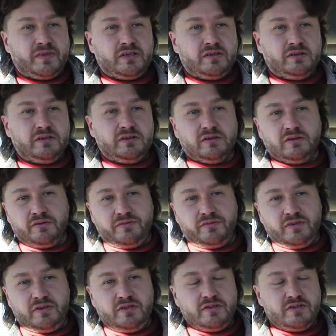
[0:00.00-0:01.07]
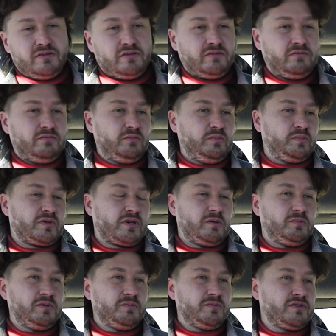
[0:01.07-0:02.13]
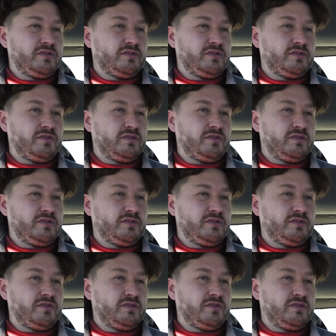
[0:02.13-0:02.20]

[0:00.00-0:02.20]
little things and problems